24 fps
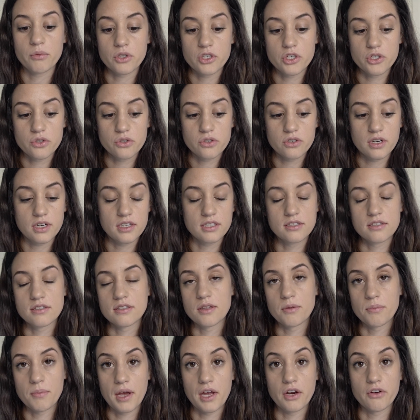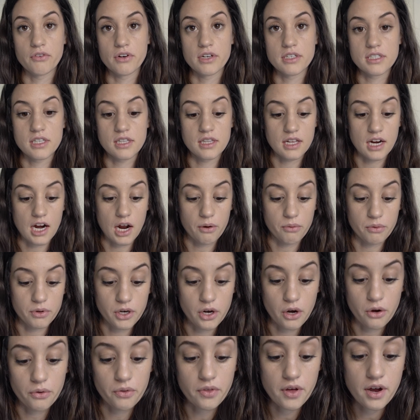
which is the main reason that I would go